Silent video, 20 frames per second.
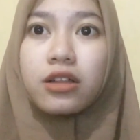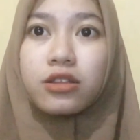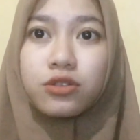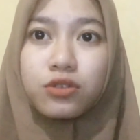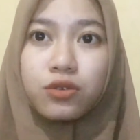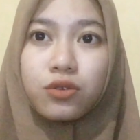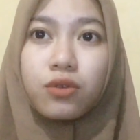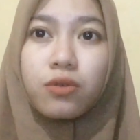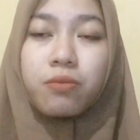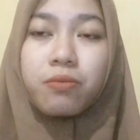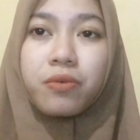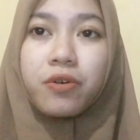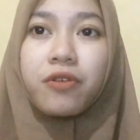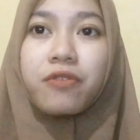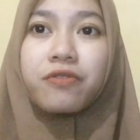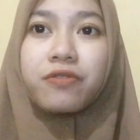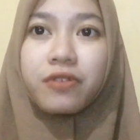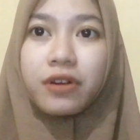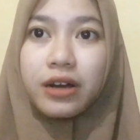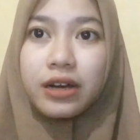to
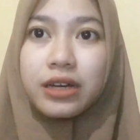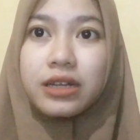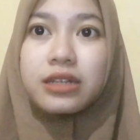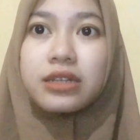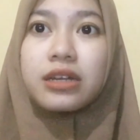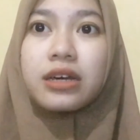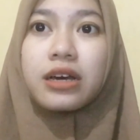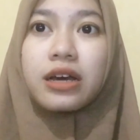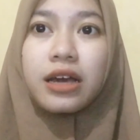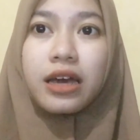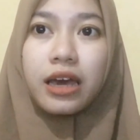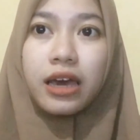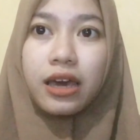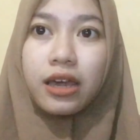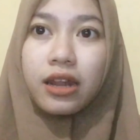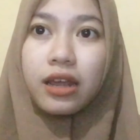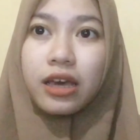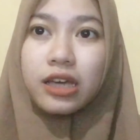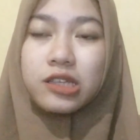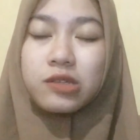provide
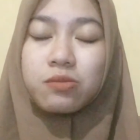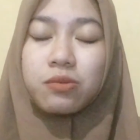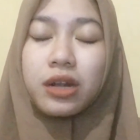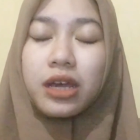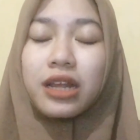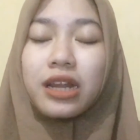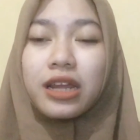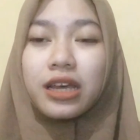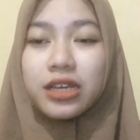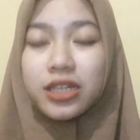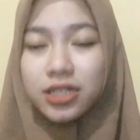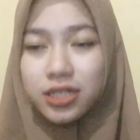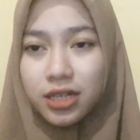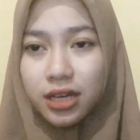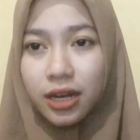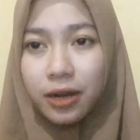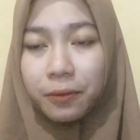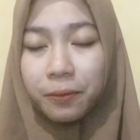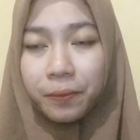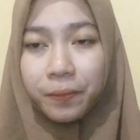an
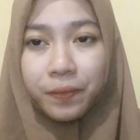explanation